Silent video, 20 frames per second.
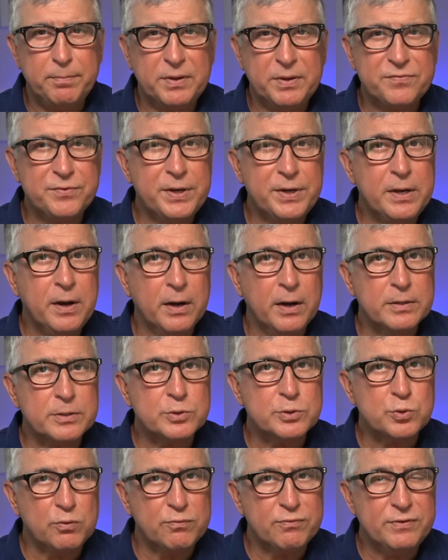But
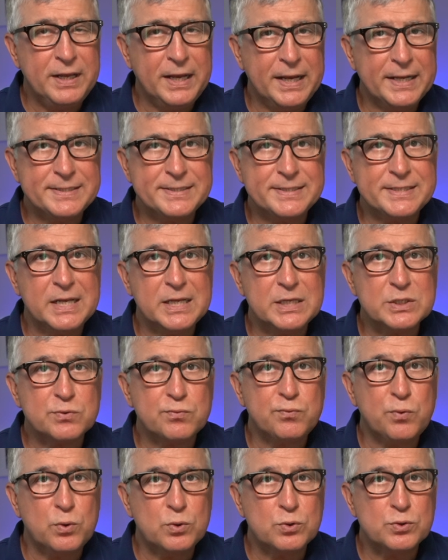regardless of that,
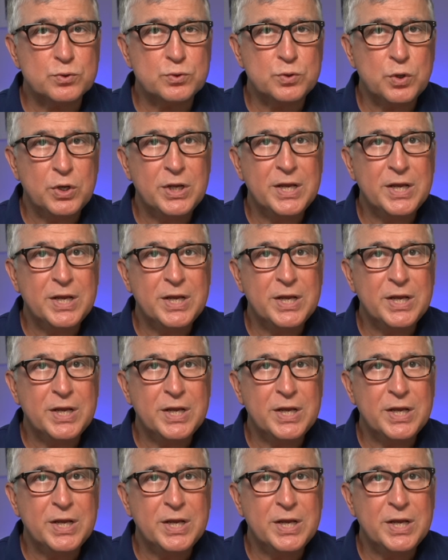Salesforce